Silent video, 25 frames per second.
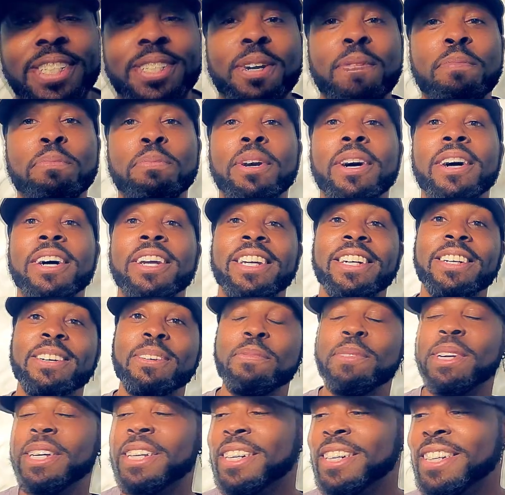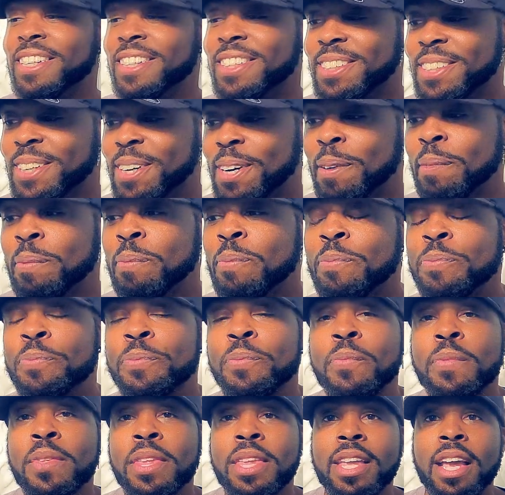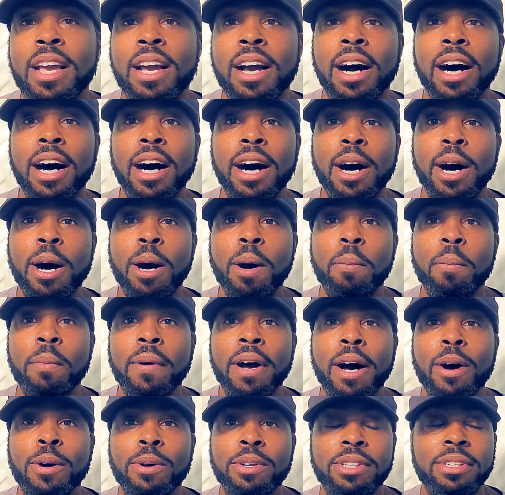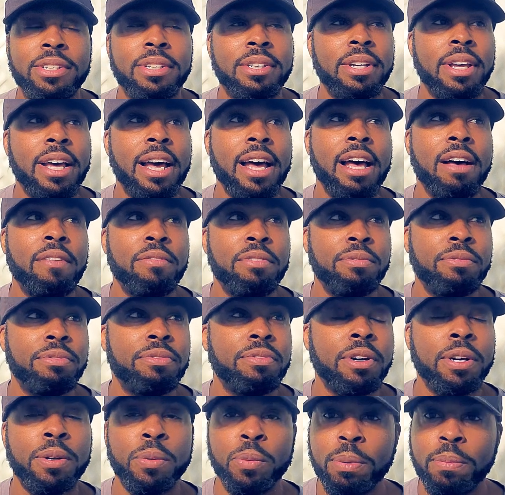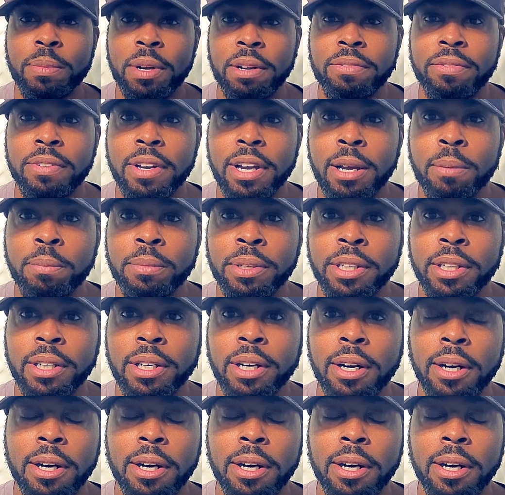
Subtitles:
jump on here because I was having fun with my family.